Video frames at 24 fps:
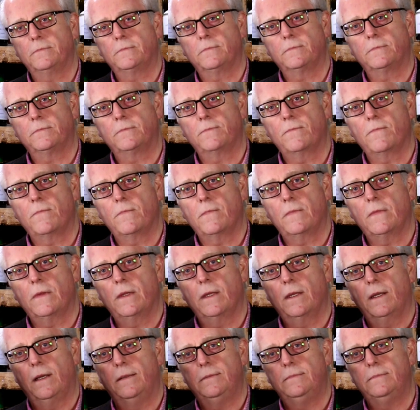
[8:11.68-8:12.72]

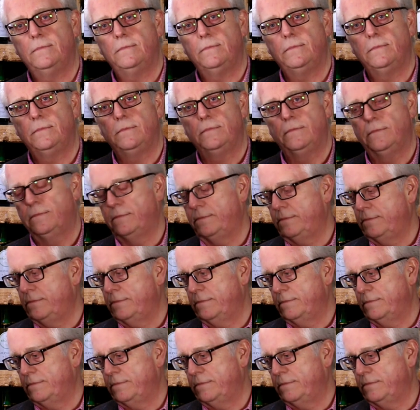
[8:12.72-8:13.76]

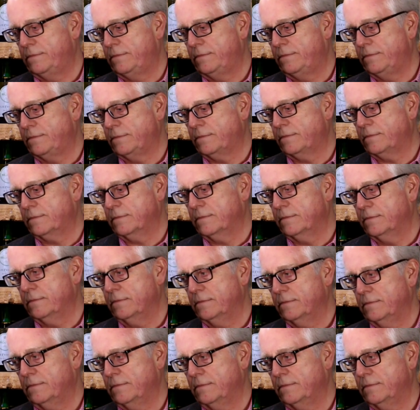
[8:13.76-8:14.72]
The person shown says nothing.